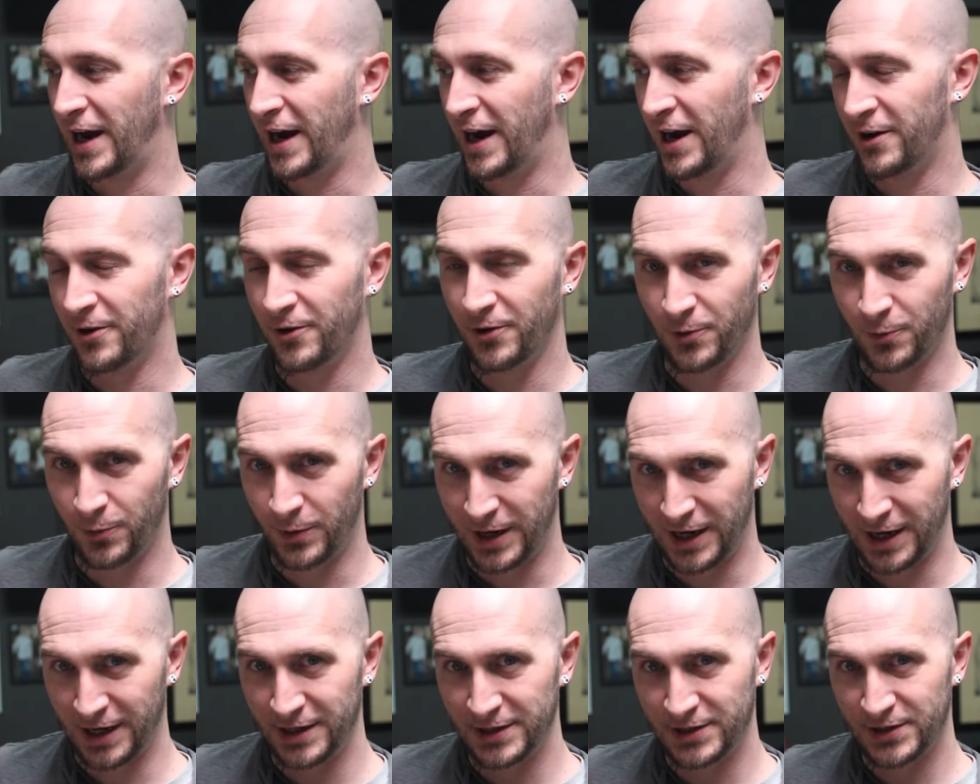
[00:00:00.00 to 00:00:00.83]
out of the
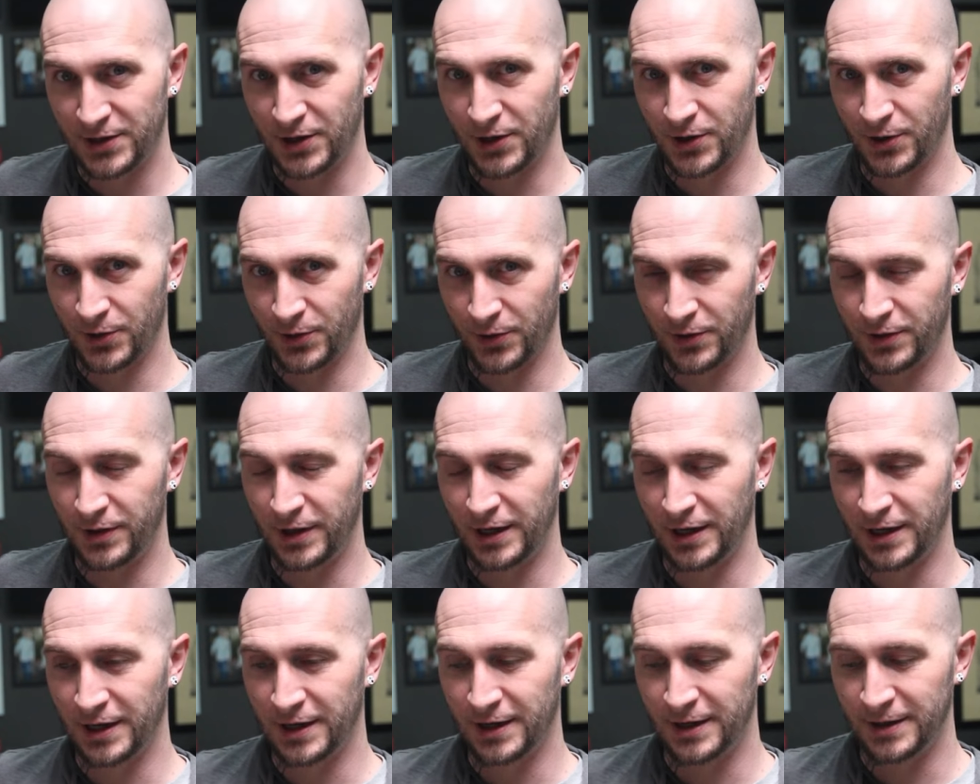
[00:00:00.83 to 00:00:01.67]
way. So
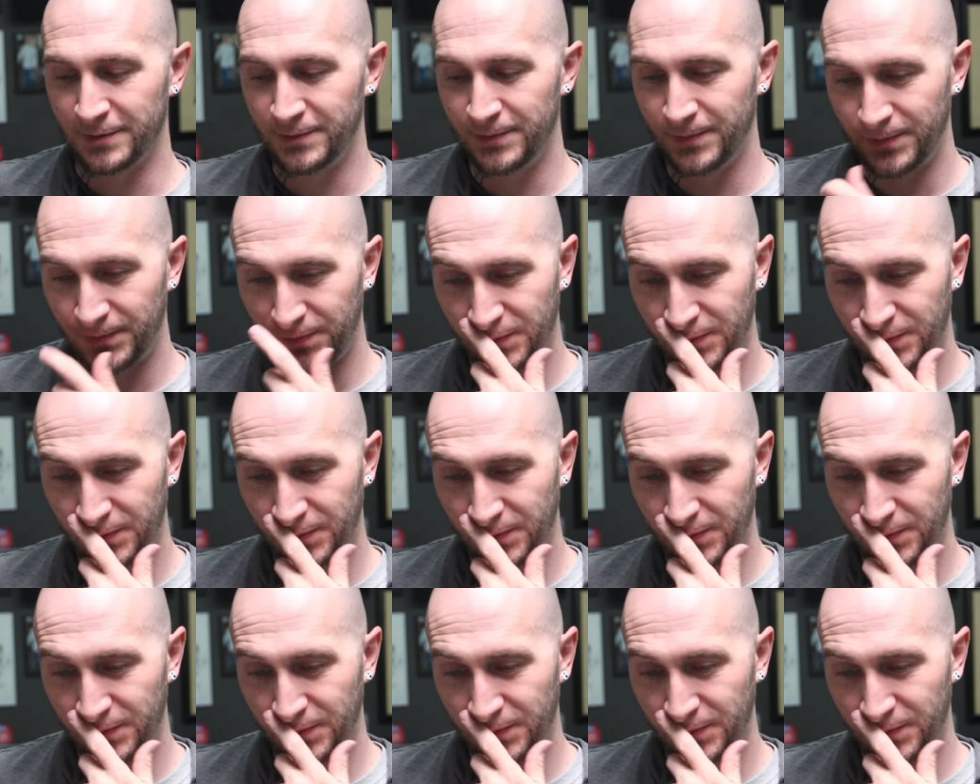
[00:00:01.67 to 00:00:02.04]
the